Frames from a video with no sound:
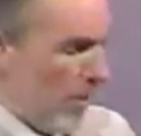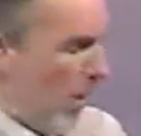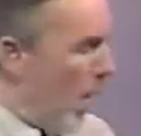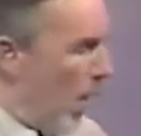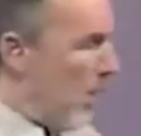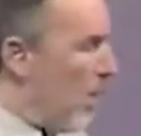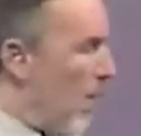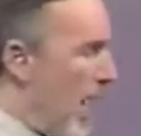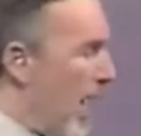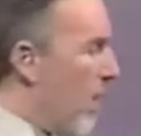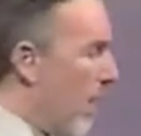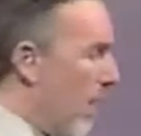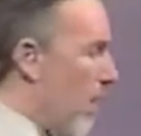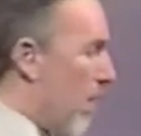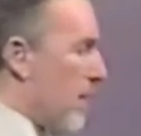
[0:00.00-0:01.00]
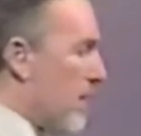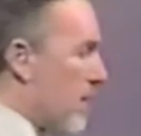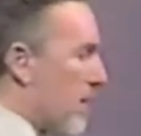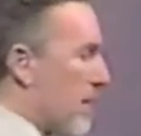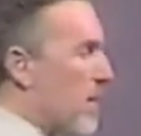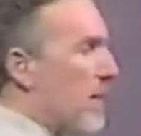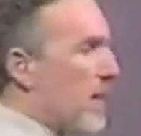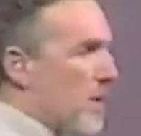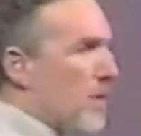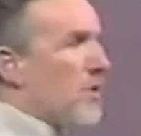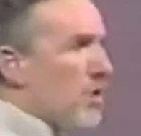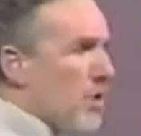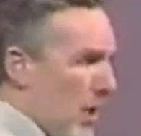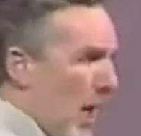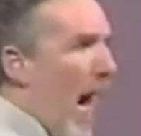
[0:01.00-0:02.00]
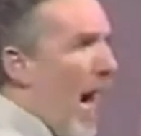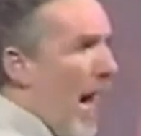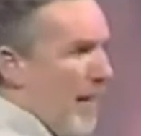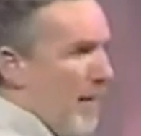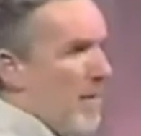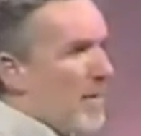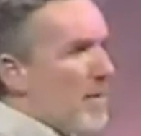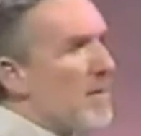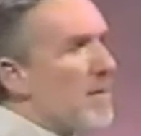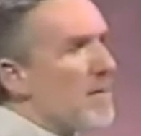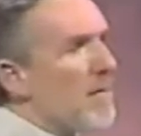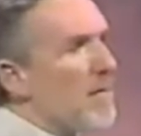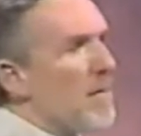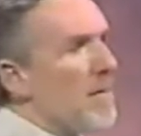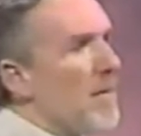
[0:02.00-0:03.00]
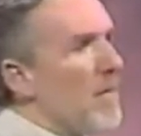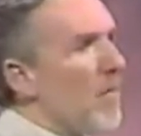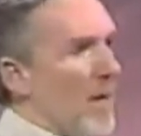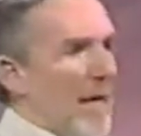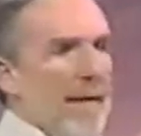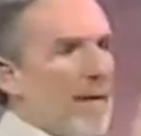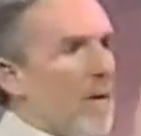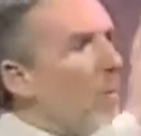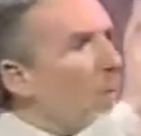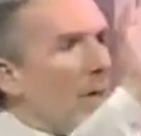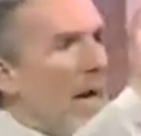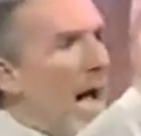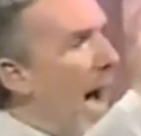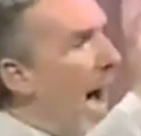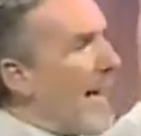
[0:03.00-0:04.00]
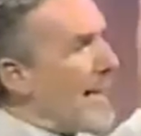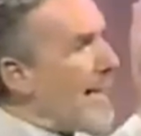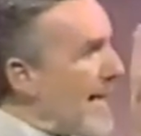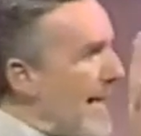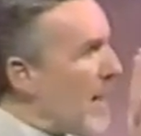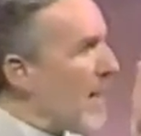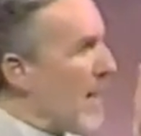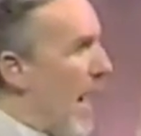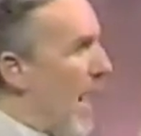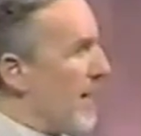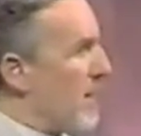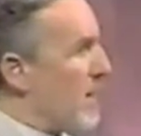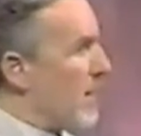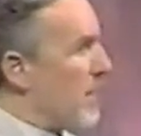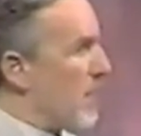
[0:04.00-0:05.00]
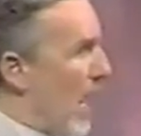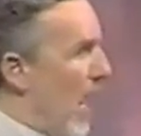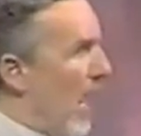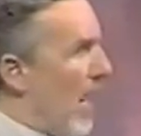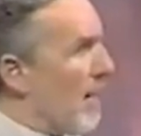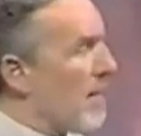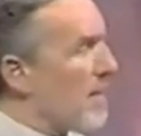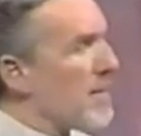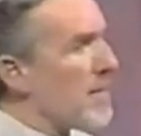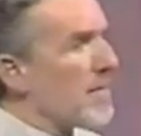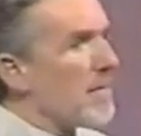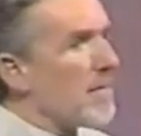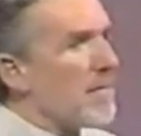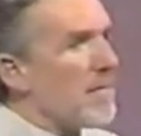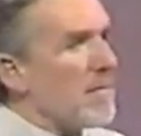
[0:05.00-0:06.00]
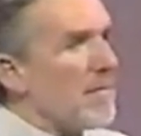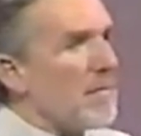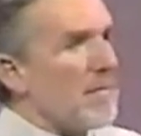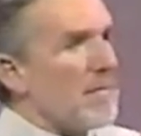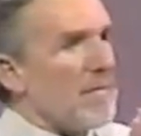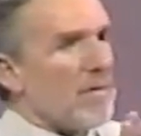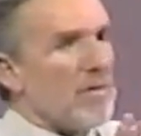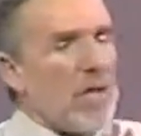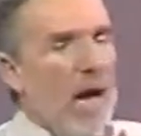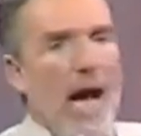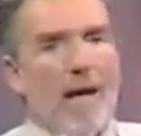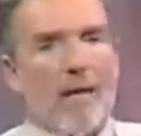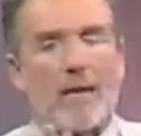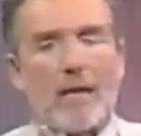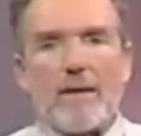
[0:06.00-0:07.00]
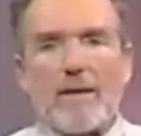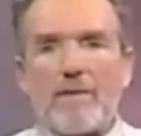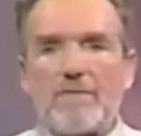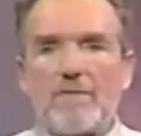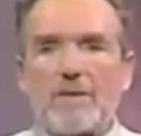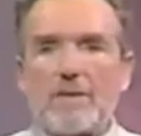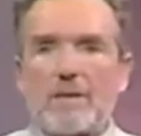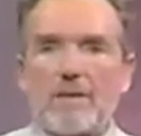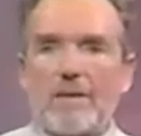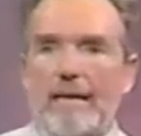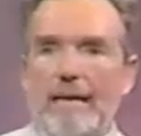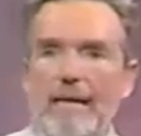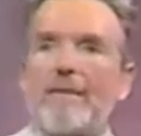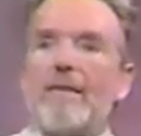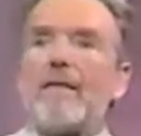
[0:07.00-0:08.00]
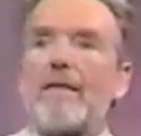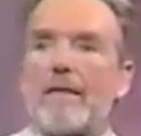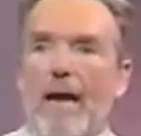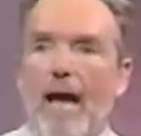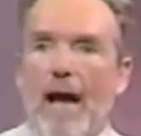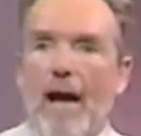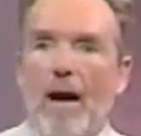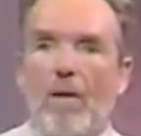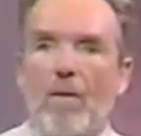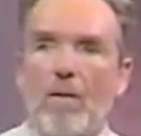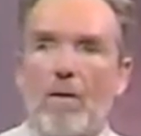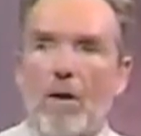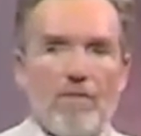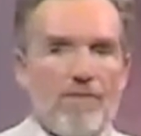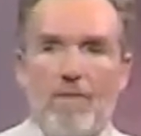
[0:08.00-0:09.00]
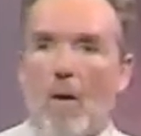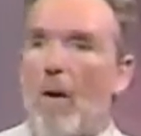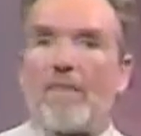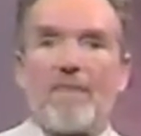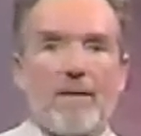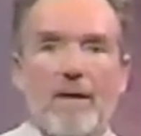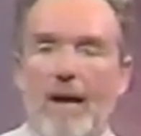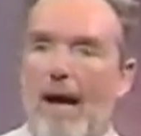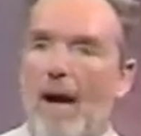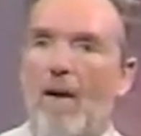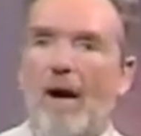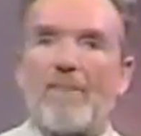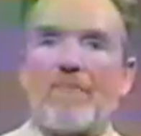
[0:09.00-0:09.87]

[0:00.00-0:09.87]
all my heart that this child, while I don't want to idealize the child lives in the now or for the now. I